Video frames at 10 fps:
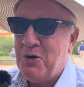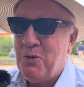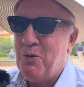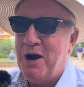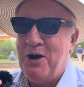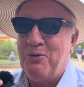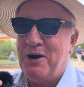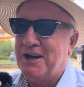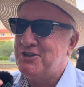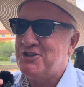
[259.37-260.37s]
Wow,
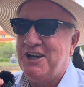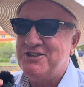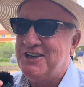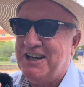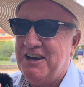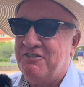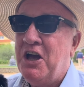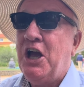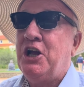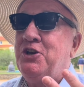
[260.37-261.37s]
what a change of life.
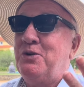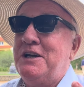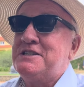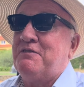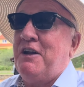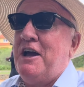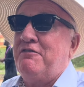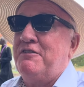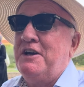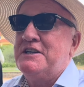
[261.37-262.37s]
A new lease of
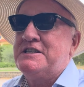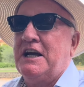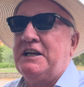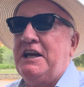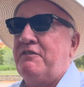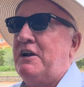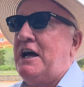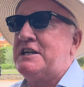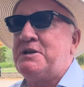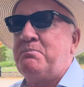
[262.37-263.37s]
life. It's like the
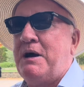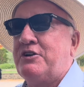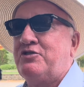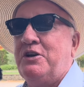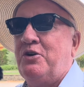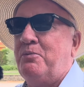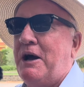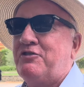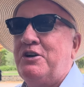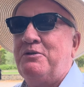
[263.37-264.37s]
everlasting battery. No
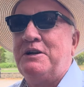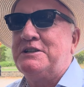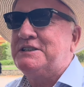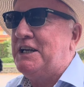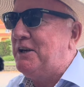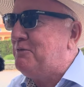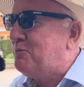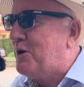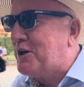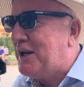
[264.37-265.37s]
battery will
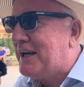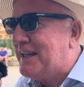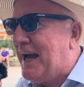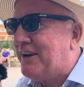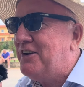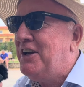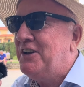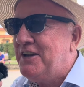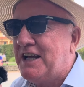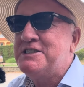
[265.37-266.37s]
work like that.
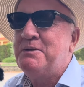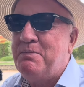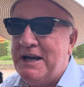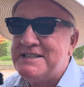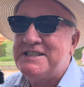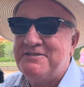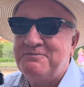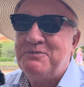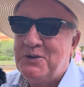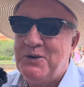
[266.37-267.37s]
That's the best.
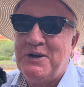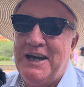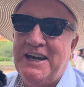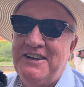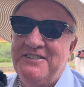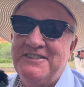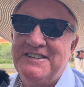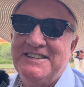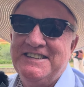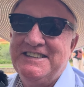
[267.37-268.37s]
Okay.
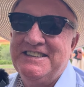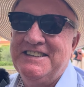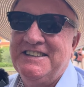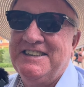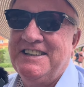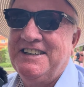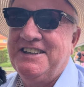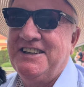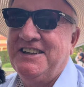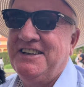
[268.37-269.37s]
That's amazing. And you
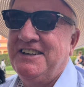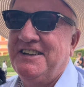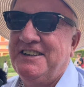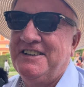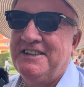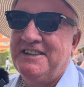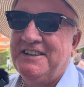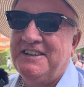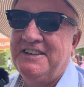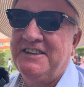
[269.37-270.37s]
know, then we can
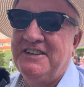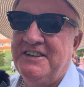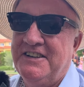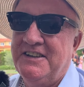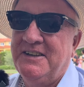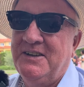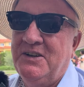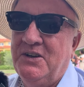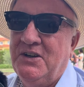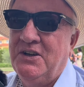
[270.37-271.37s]
go to receive the
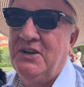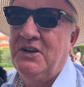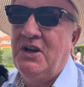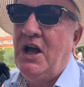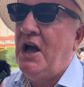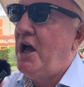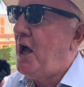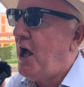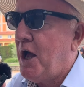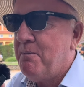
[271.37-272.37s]
Eucharist when we are in the state of
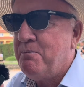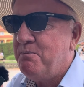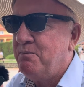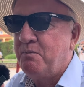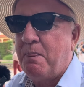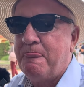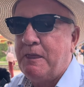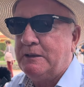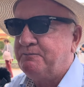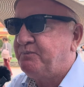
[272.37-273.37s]
grace. Um, what is the
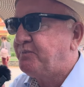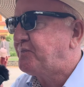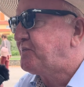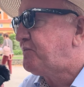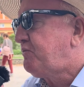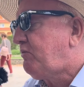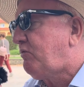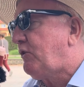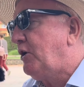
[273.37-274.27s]
Eucharist? People don't understand.